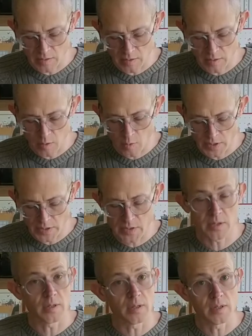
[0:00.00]
according to
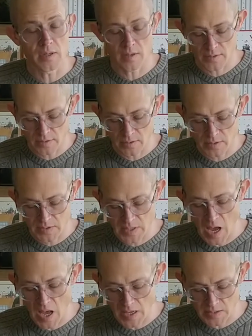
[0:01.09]
the
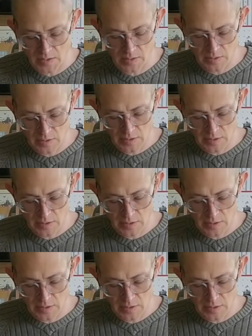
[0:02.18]
size,